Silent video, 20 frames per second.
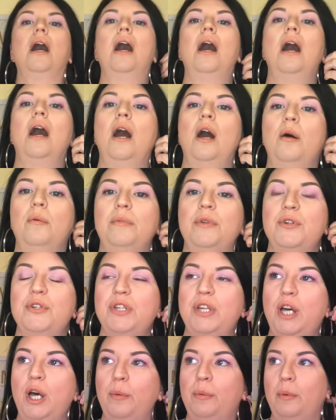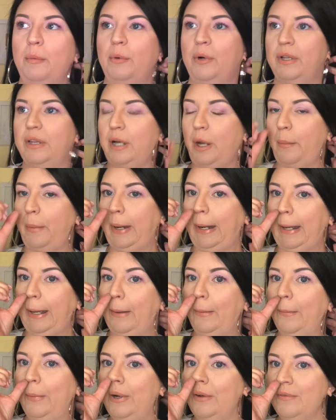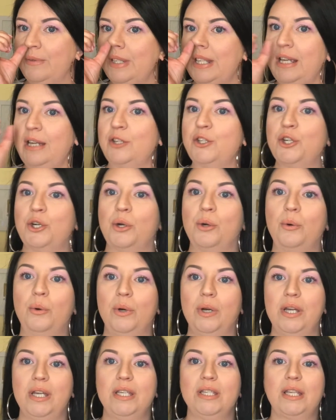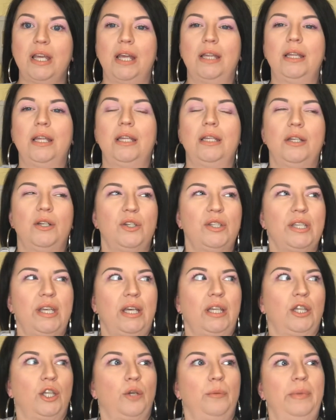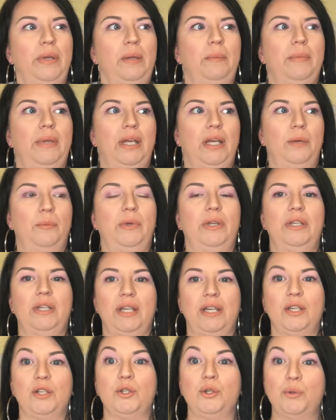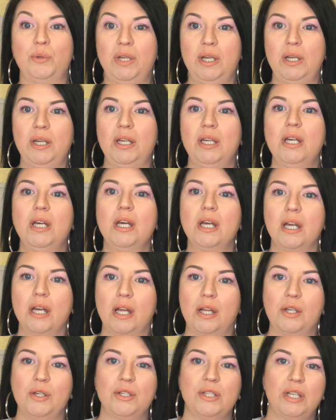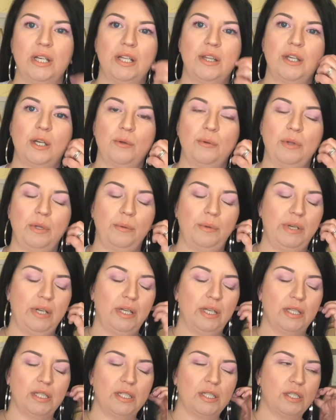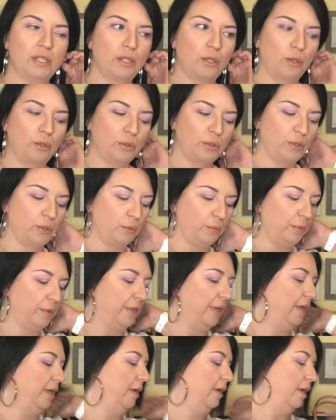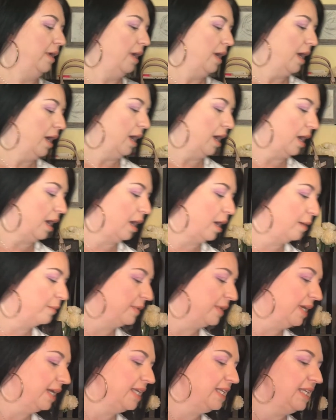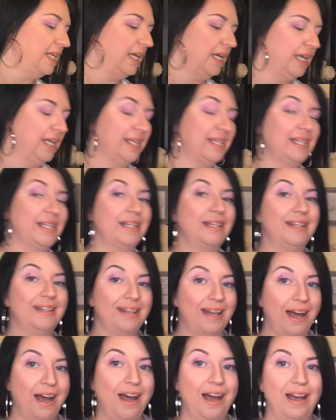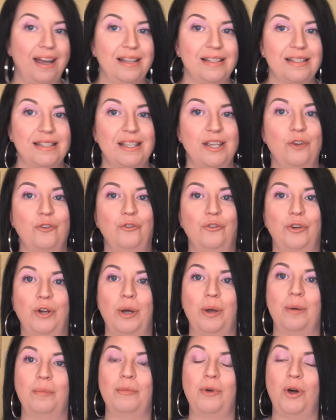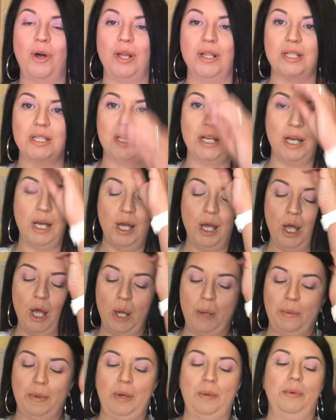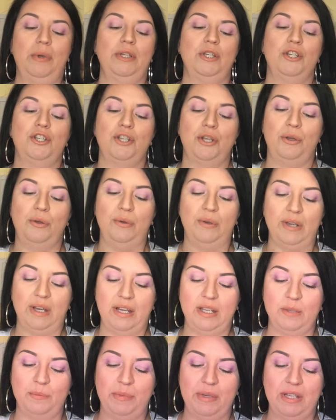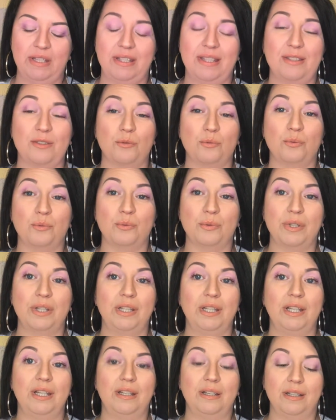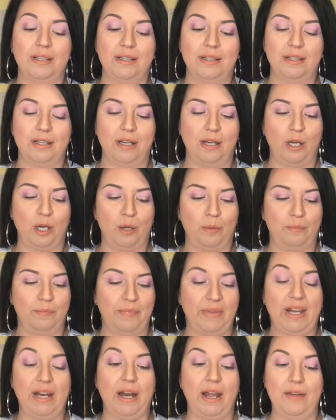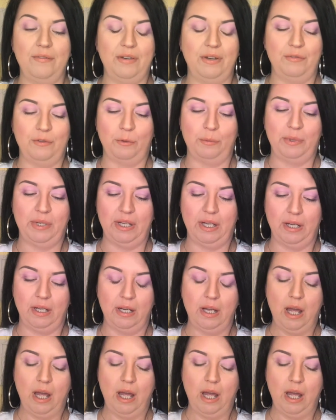Um, there's a couple more that I want to get. One of them is like a turquoise, and then there's like a little bitty mini with like nudie colors in it that I really want to get. So, so pretty. Um, the next thing is not from Ulta, but I wanted to show you guys because it's a really good, um, and I haven't even opened it yet,